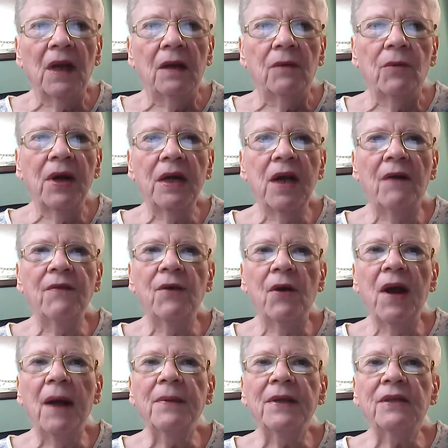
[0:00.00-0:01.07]
Read Governor
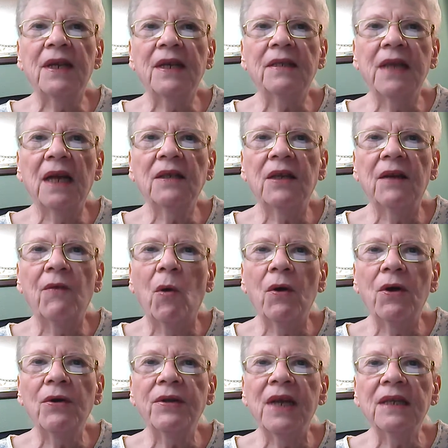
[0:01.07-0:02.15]
Abbott's executive
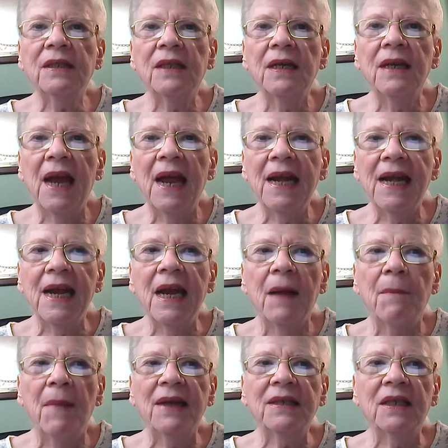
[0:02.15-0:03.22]
order
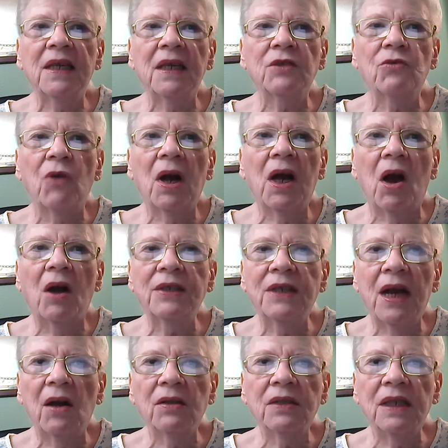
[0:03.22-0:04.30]
designating Mexican drug
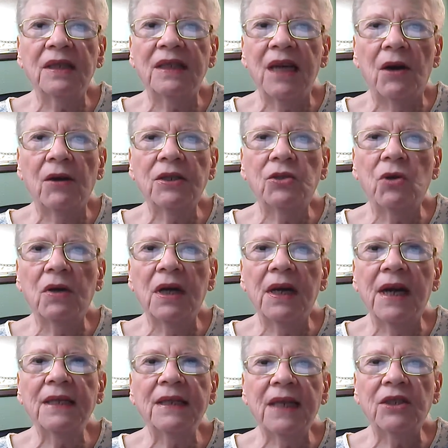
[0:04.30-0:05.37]
cartels as terrorist
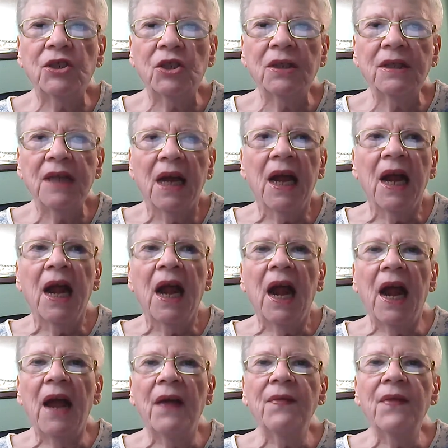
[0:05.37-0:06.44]
organizations
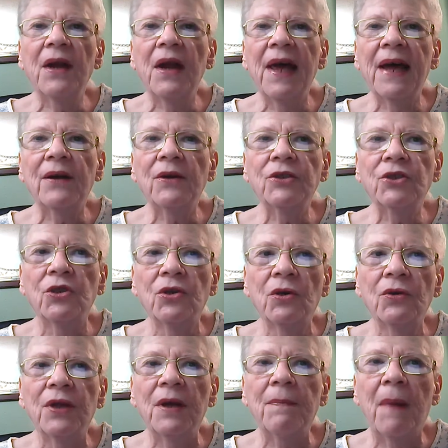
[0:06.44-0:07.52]
and the letter
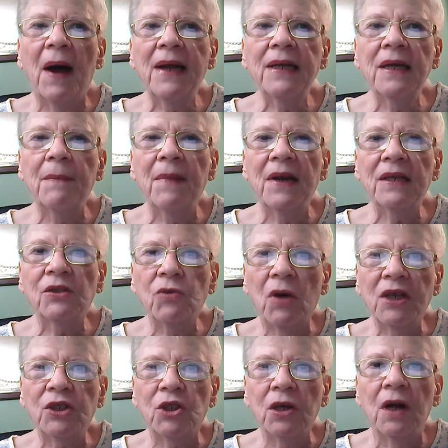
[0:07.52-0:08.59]
to the Biden
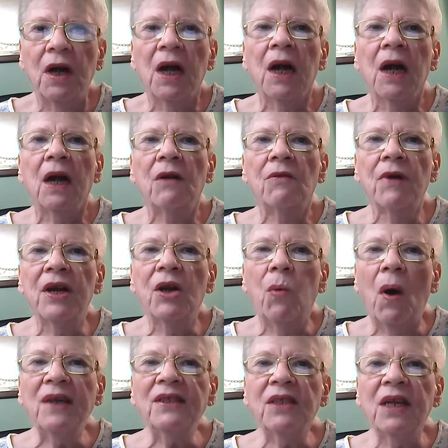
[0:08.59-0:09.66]
administration
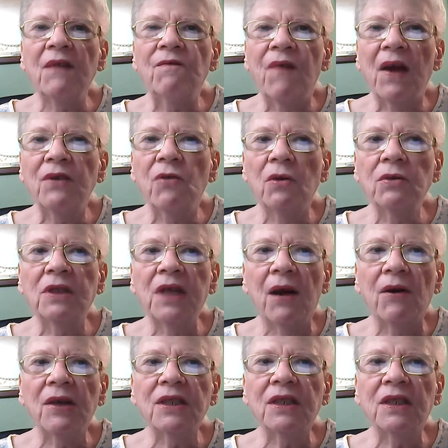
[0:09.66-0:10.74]
requesting federal
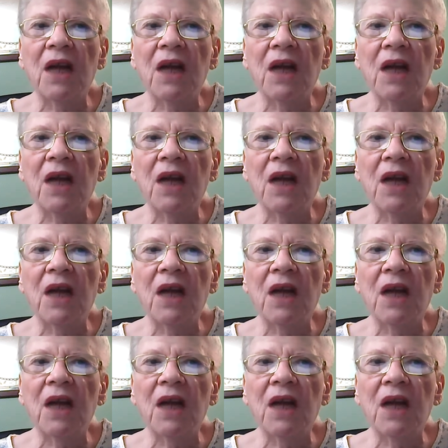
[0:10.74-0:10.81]
terrorist